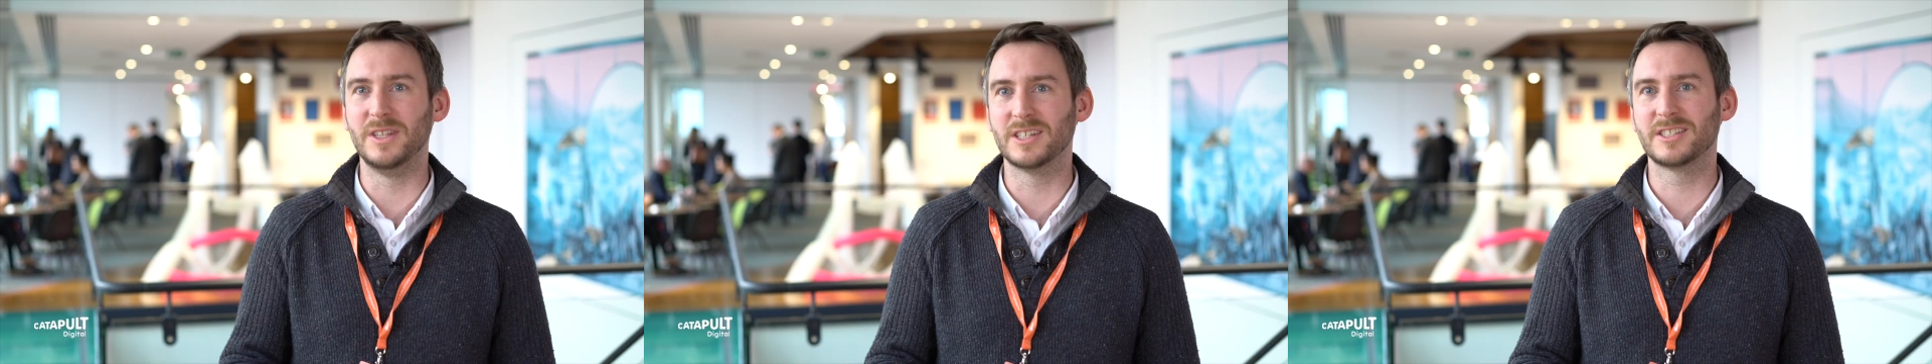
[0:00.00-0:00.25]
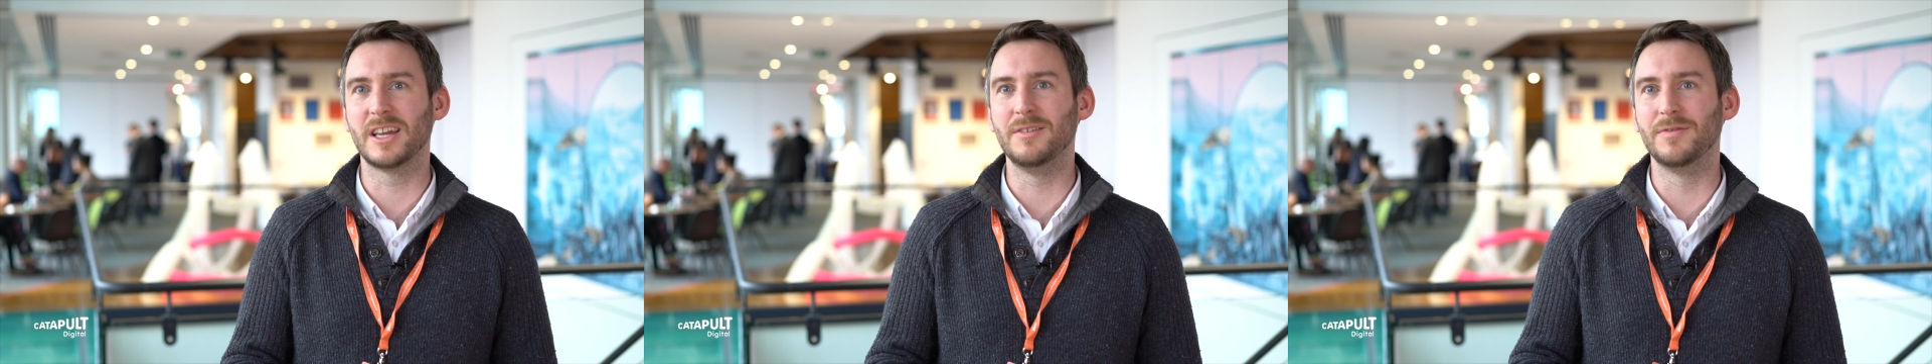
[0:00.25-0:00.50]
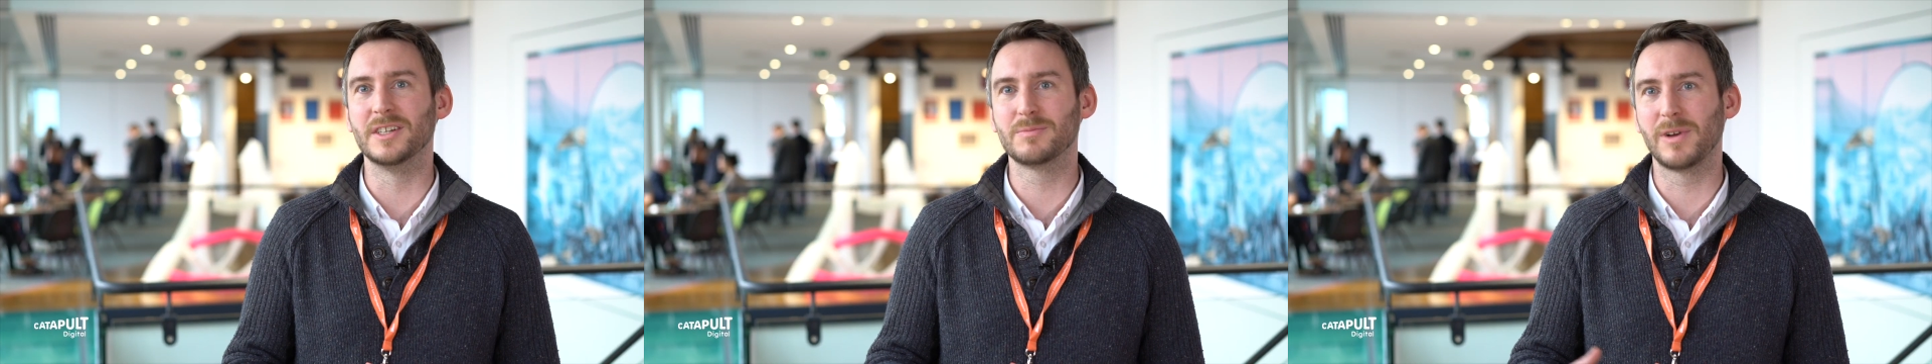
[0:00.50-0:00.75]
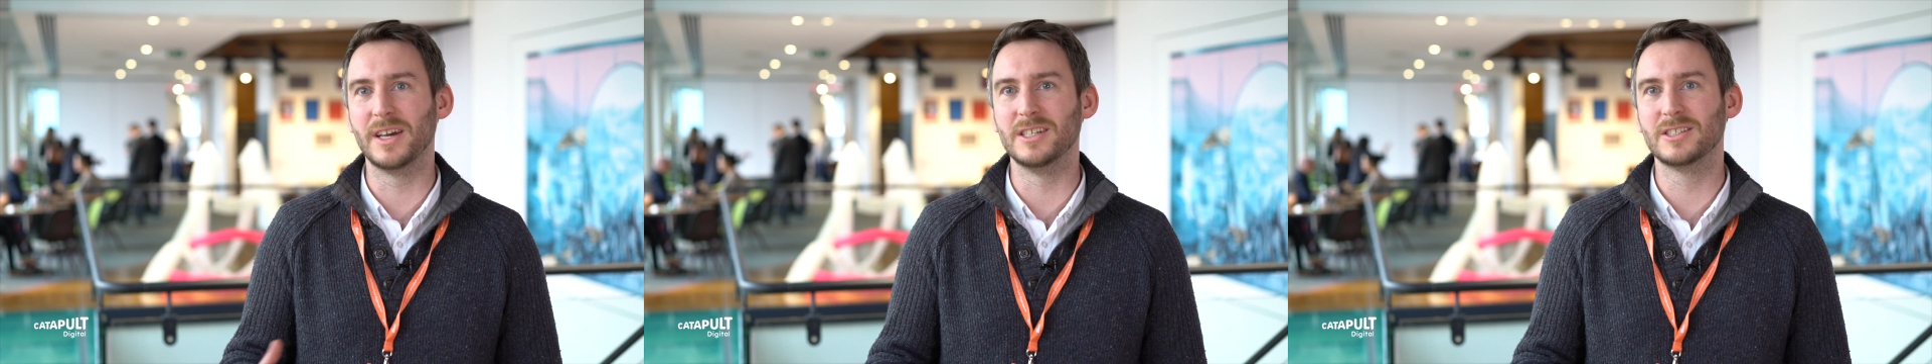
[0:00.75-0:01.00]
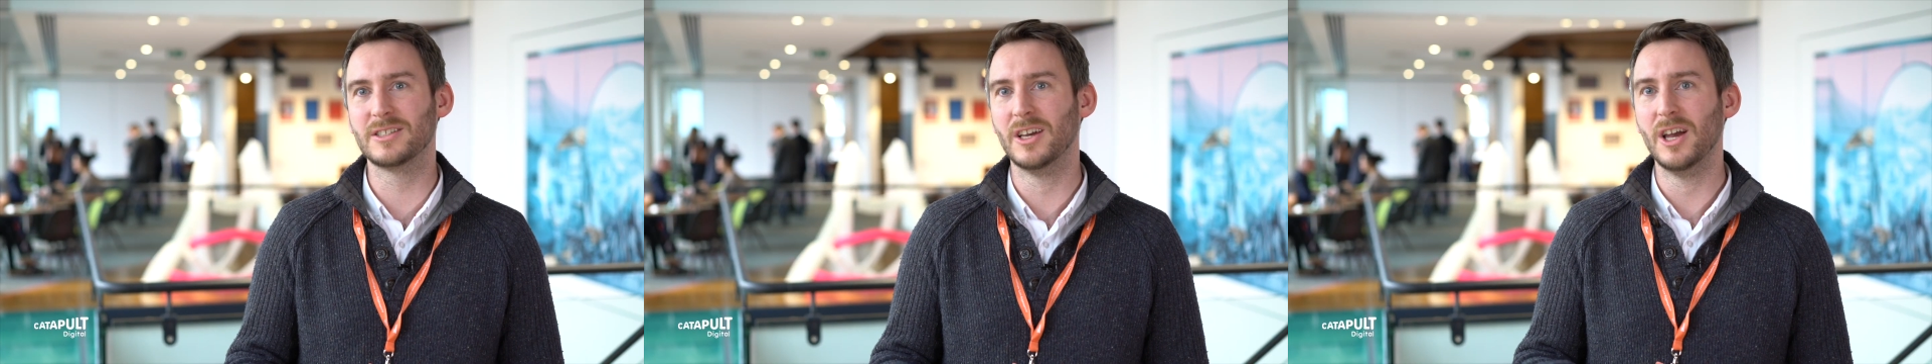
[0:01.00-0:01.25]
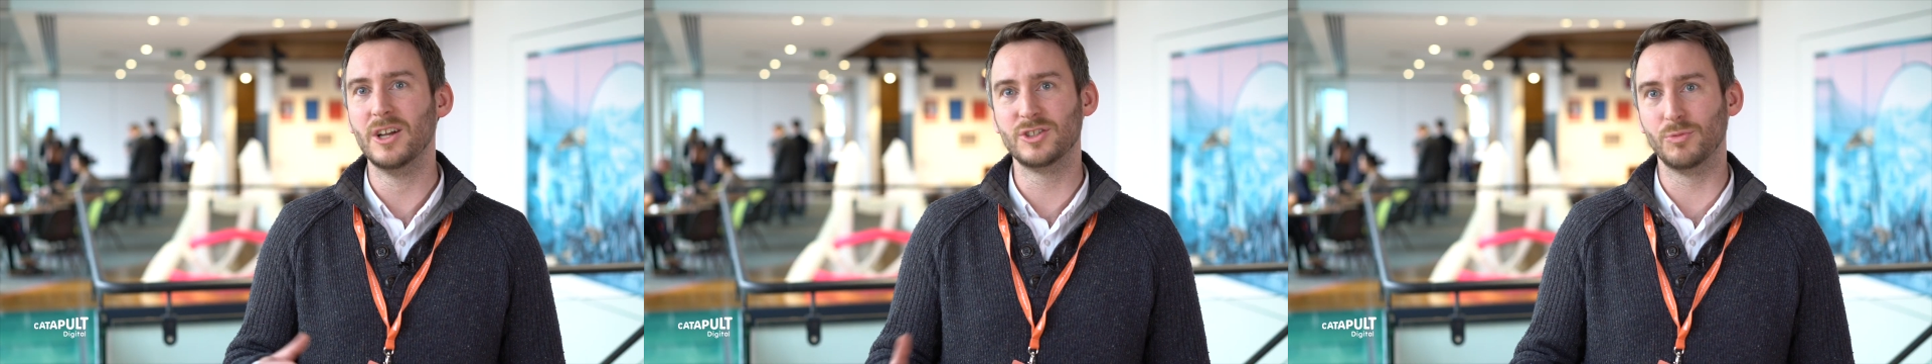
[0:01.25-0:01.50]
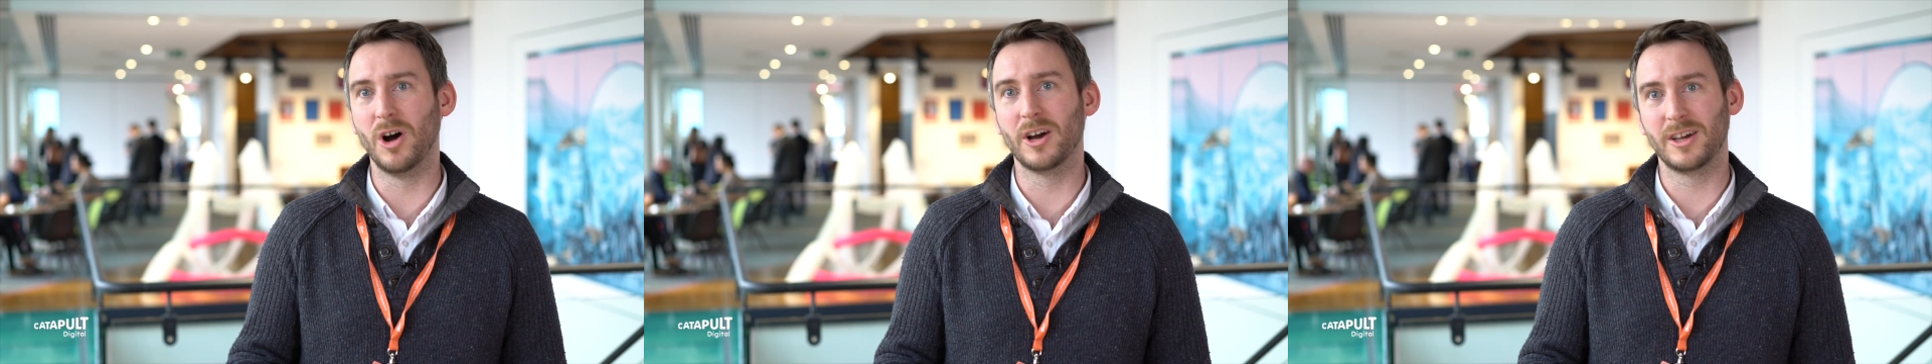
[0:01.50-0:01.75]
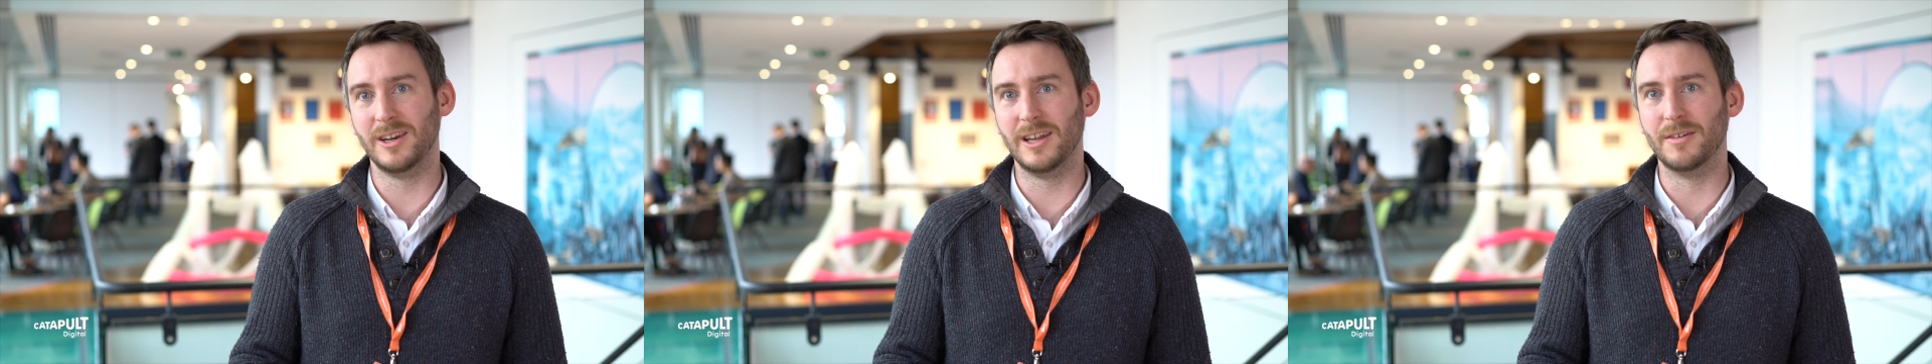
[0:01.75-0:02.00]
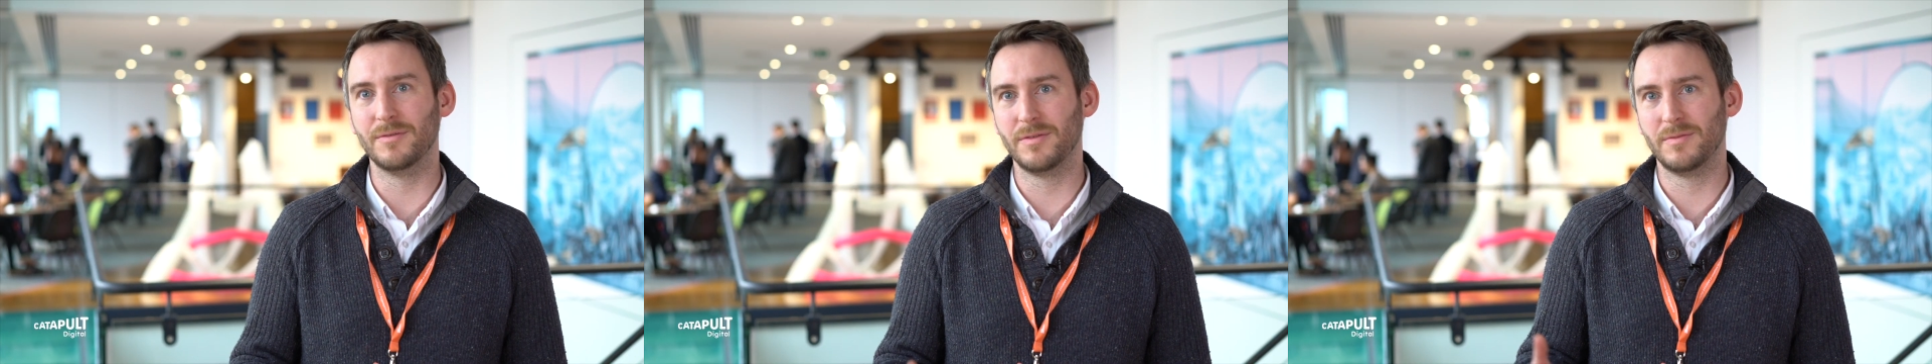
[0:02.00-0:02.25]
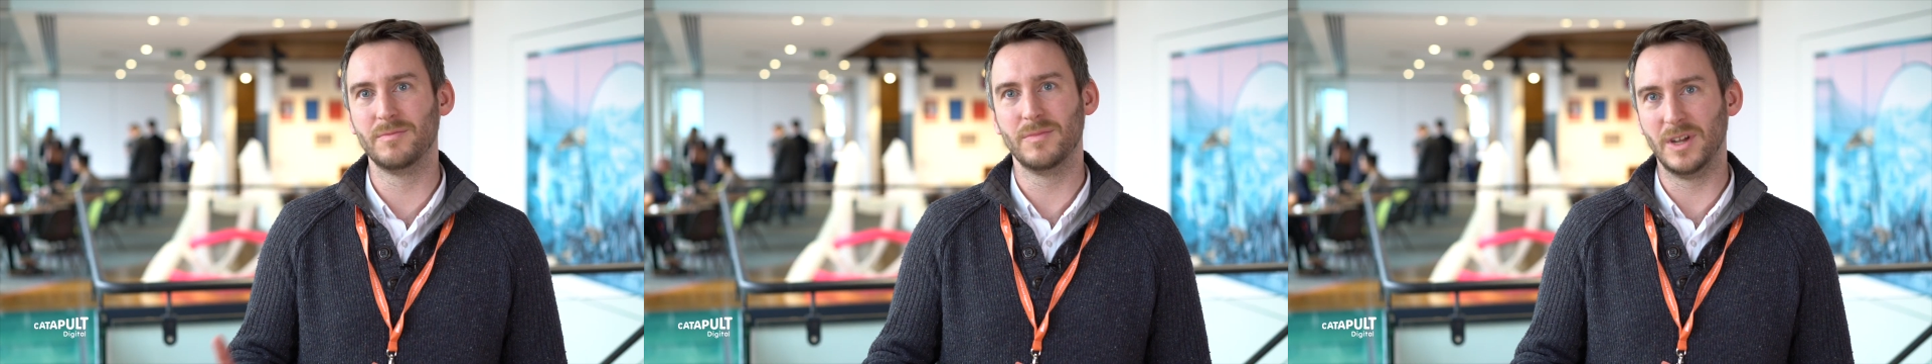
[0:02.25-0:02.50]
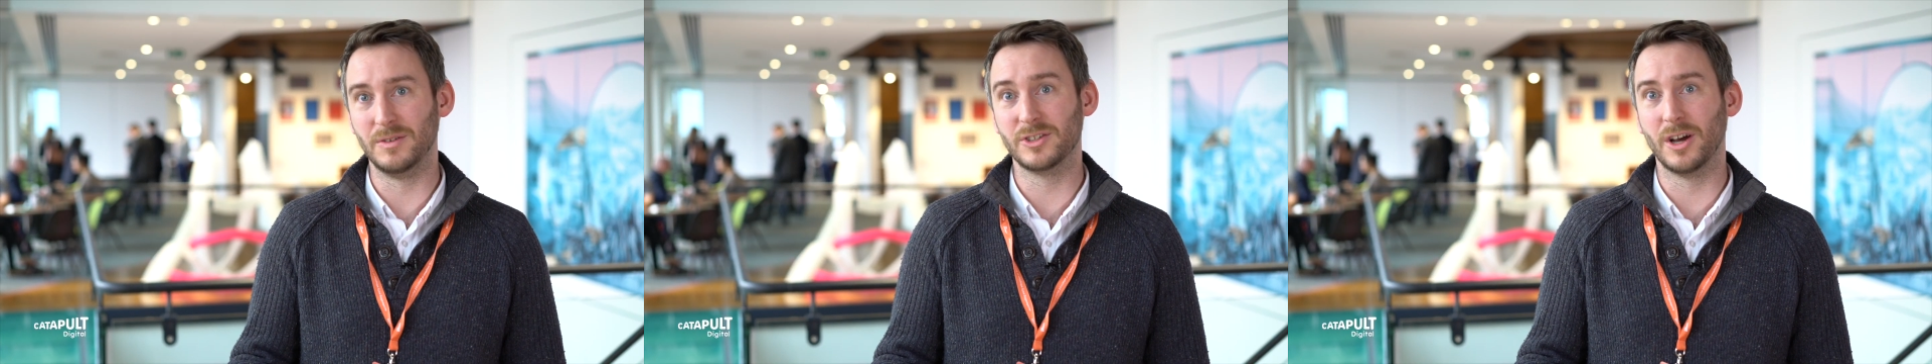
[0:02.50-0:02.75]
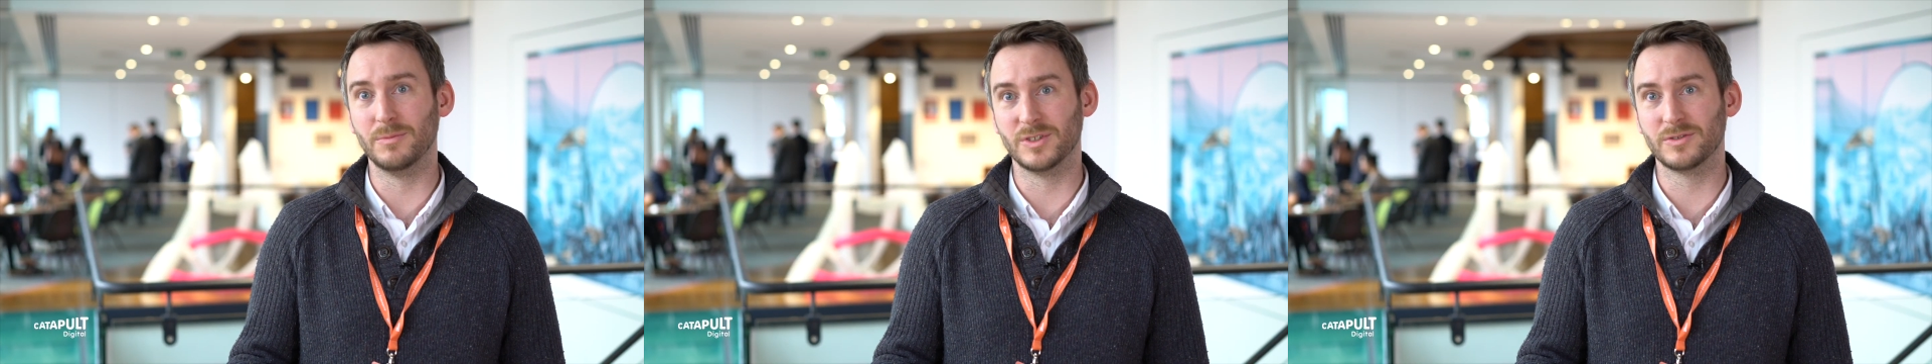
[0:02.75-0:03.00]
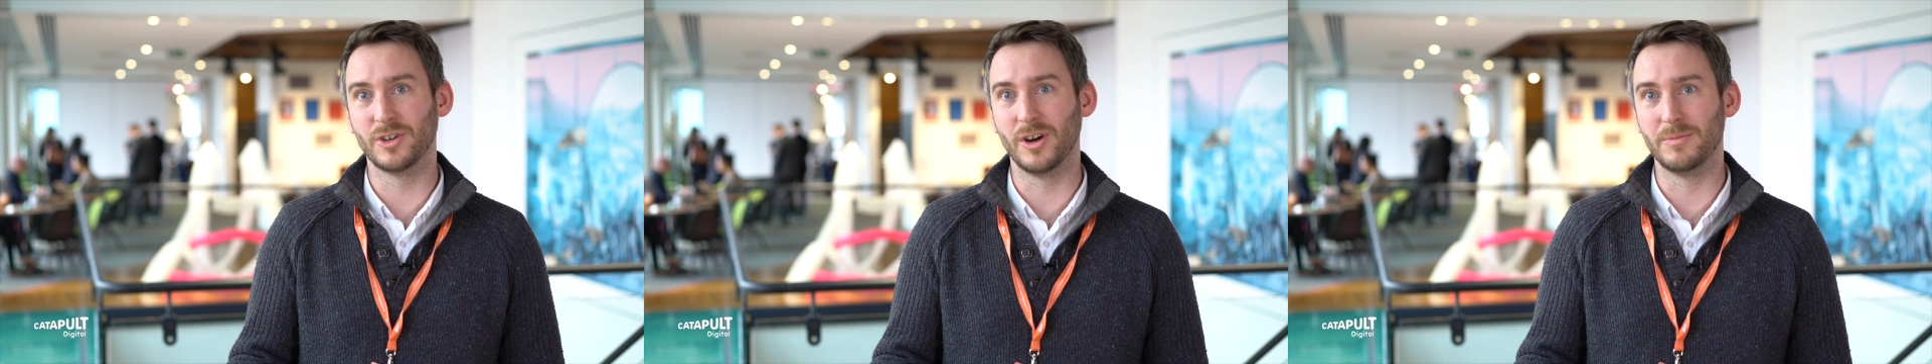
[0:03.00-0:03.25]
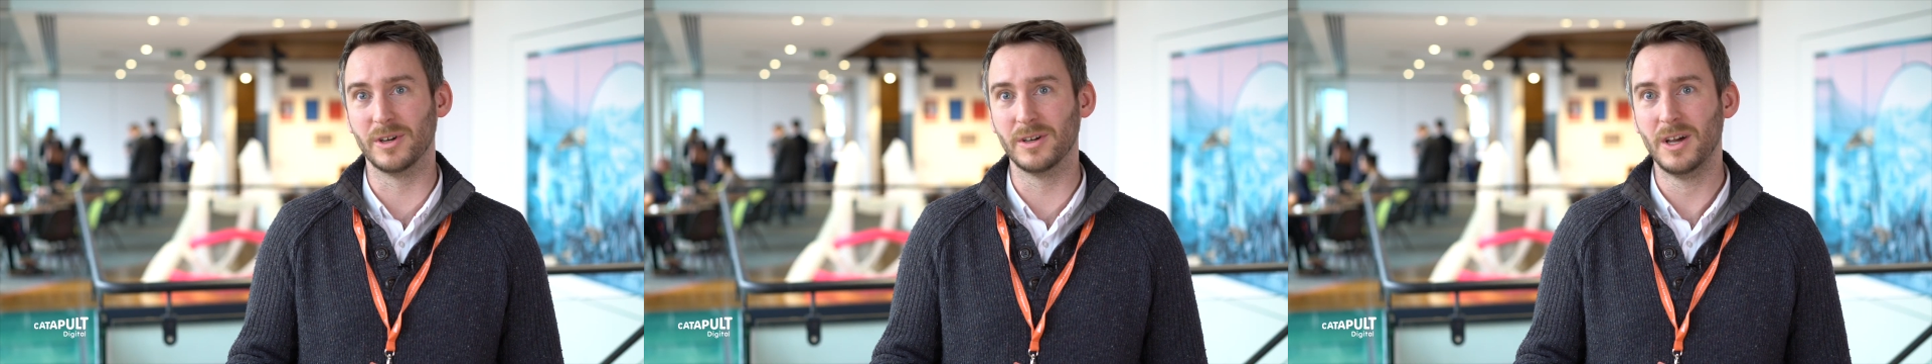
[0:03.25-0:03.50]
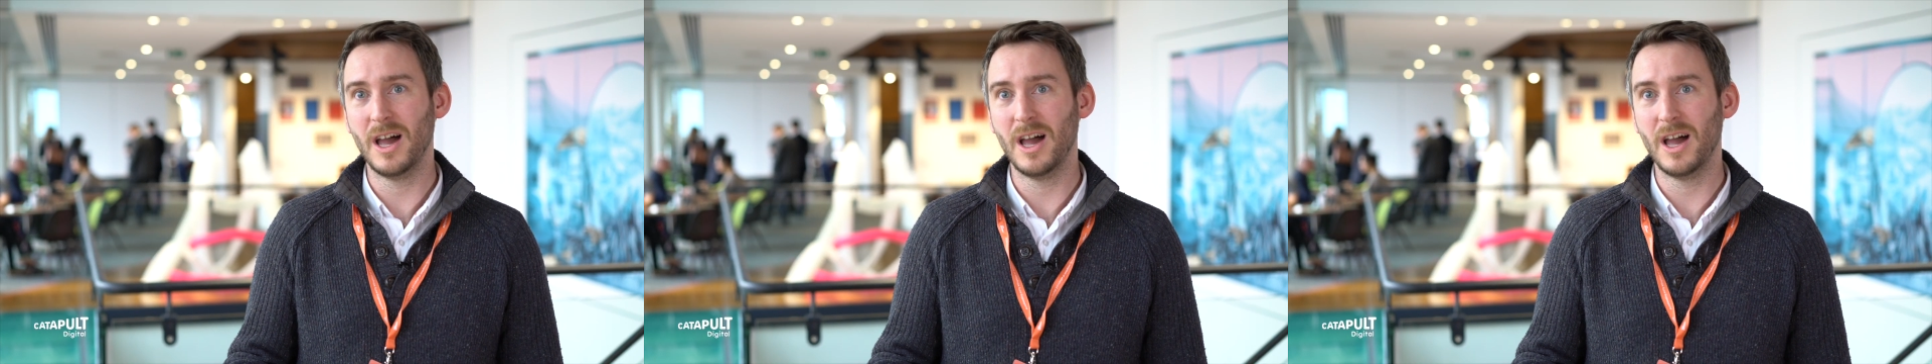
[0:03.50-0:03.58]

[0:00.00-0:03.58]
be the safest place to work and live in terms of cyber.